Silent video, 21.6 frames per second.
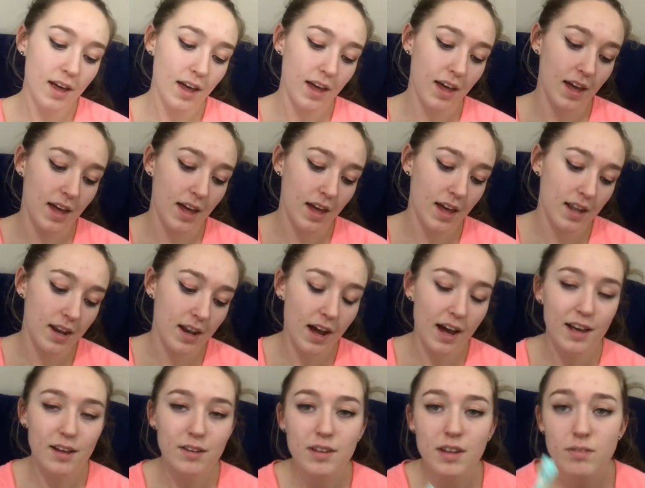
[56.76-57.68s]
and
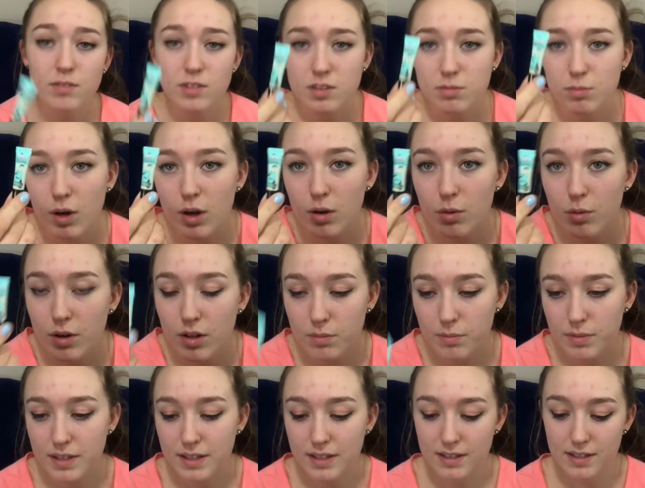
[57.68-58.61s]
I only have a small one
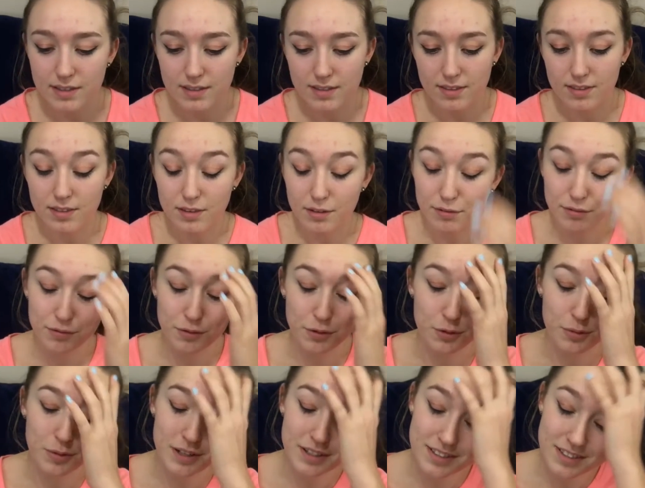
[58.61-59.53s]
because the
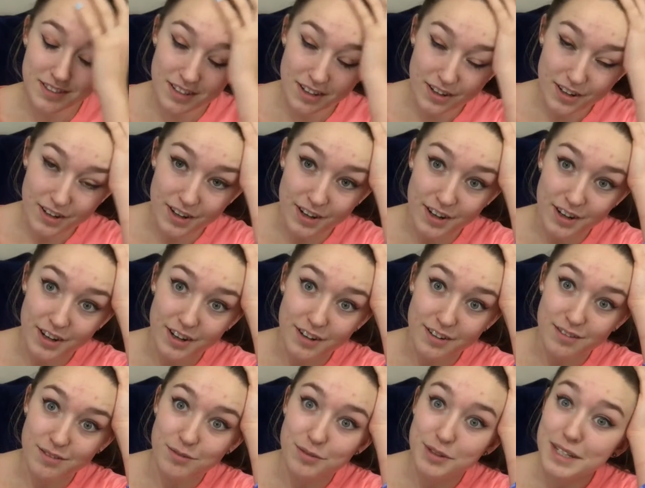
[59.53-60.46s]
full ones are
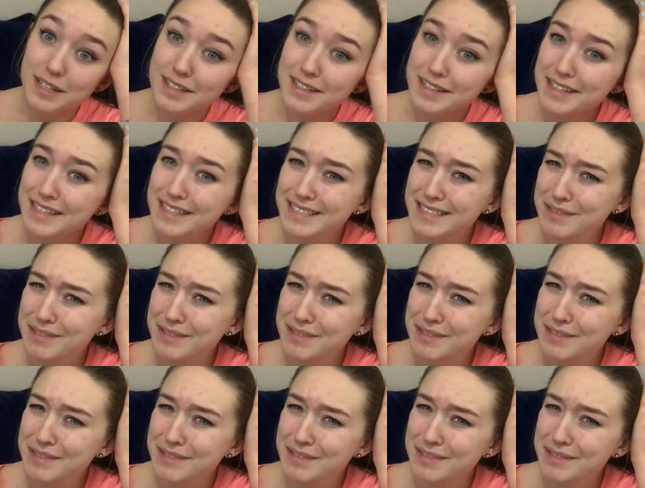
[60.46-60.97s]
really